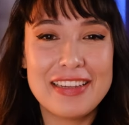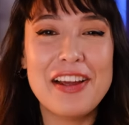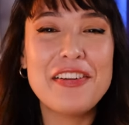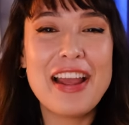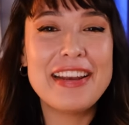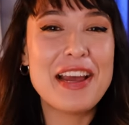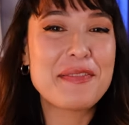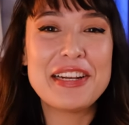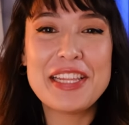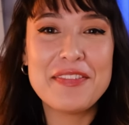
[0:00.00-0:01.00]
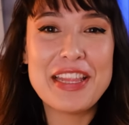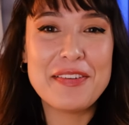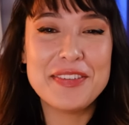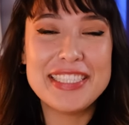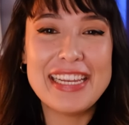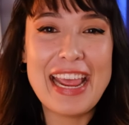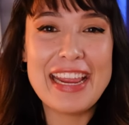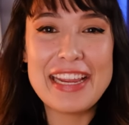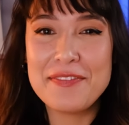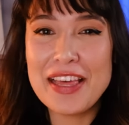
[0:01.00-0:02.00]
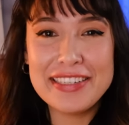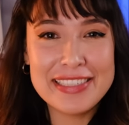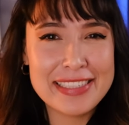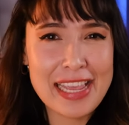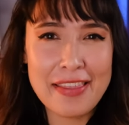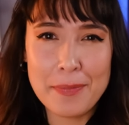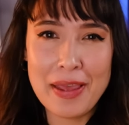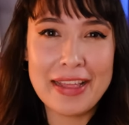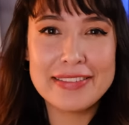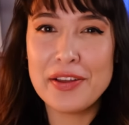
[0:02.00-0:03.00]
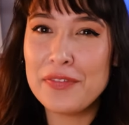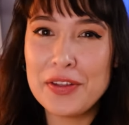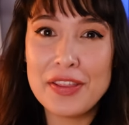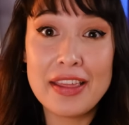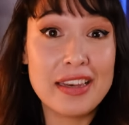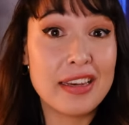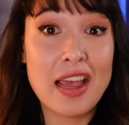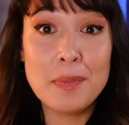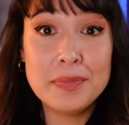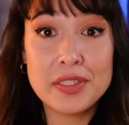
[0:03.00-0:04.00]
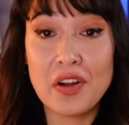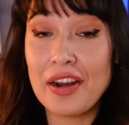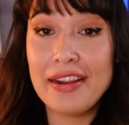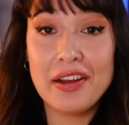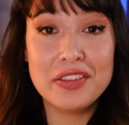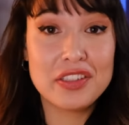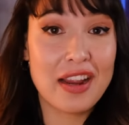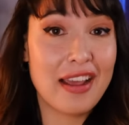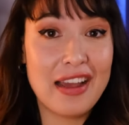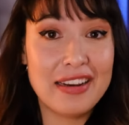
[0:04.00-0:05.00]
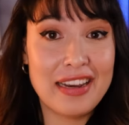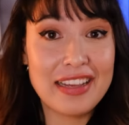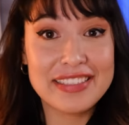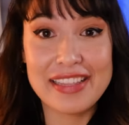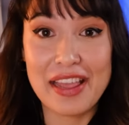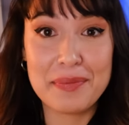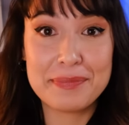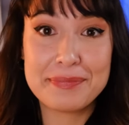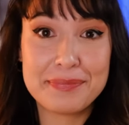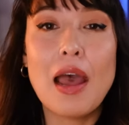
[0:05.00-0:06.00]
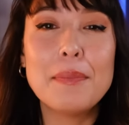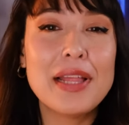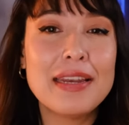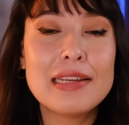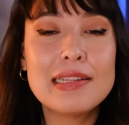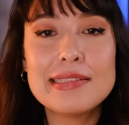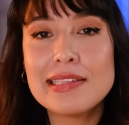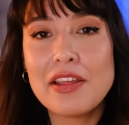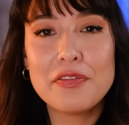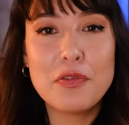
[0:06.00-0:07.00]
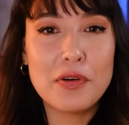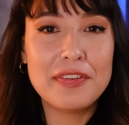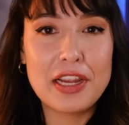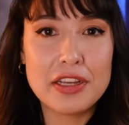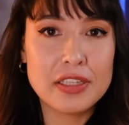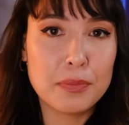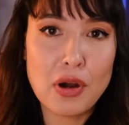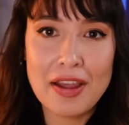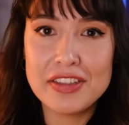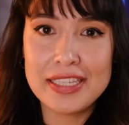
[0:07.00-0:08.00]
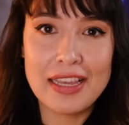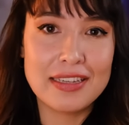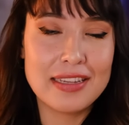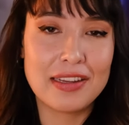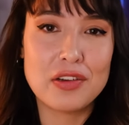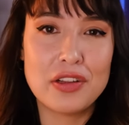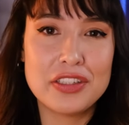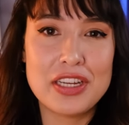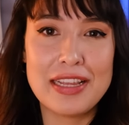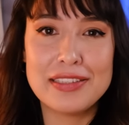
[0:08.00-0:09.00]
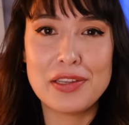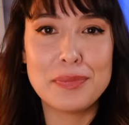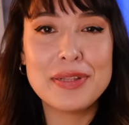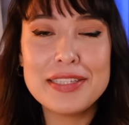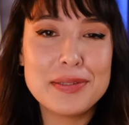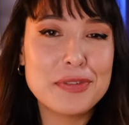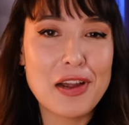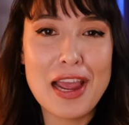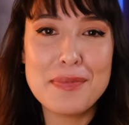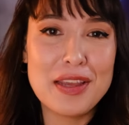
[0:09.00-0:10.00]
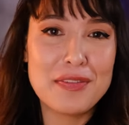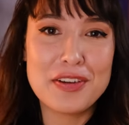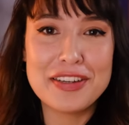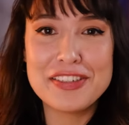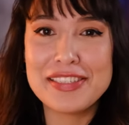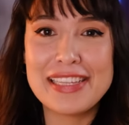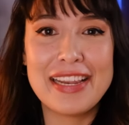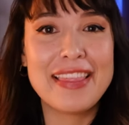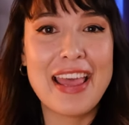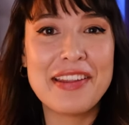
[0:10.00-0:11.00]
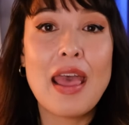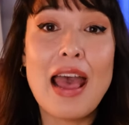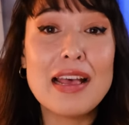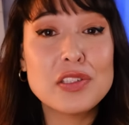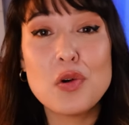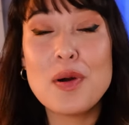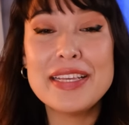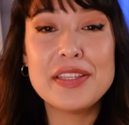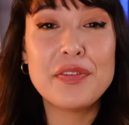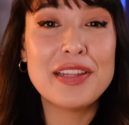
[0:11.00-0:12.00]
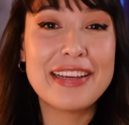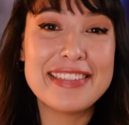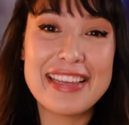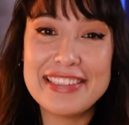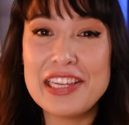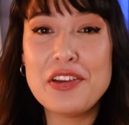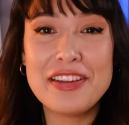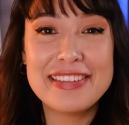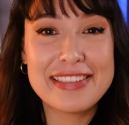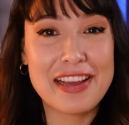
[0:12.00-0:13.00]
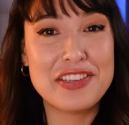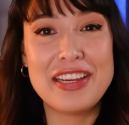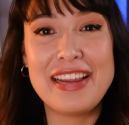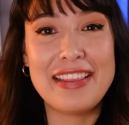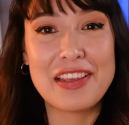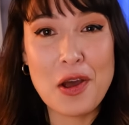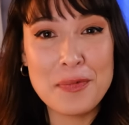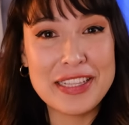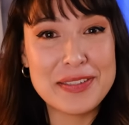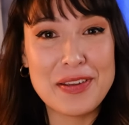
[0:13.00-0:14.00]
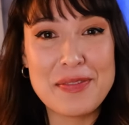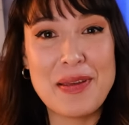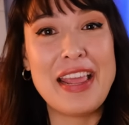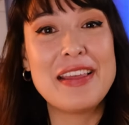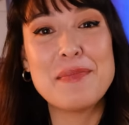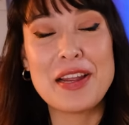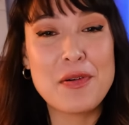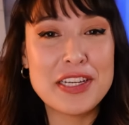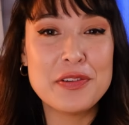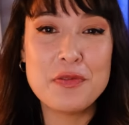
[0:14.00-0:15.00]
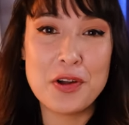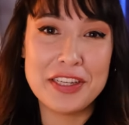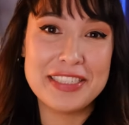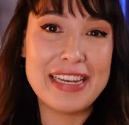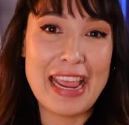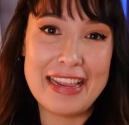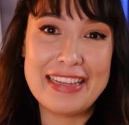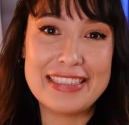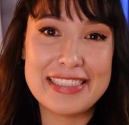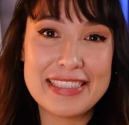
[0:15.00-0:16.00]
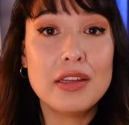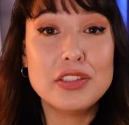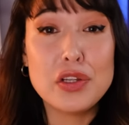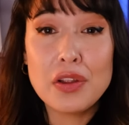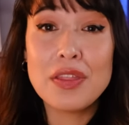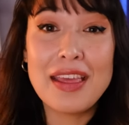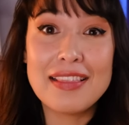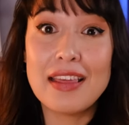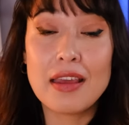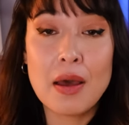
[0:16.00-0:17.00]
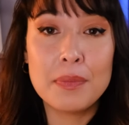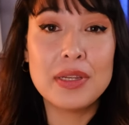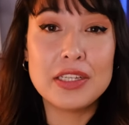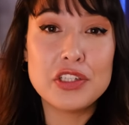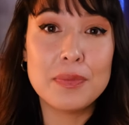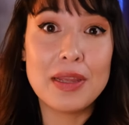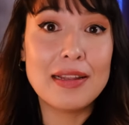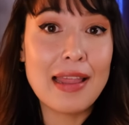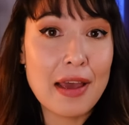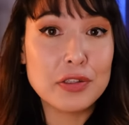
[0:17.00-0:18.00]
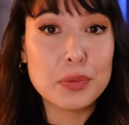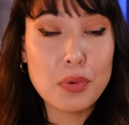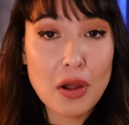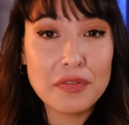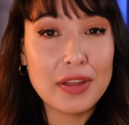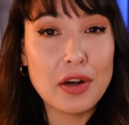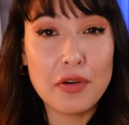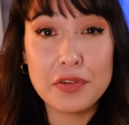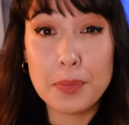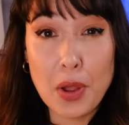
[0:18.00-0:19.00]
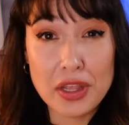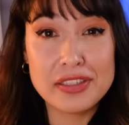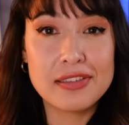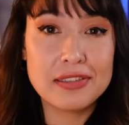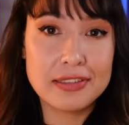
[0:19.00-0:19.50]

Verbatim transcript: All right, I'm going to leave it there for today. If that didn't scare the pants off you, then I'm sorry. I'll try harder next time. I'm planning at least another four videos on privacy and technology, so please subscribe if you're interested in that. As always, if you'd like to continue the discussion in the comments with me, my question for you today is, do you think that companies should be allowed to profit off your personal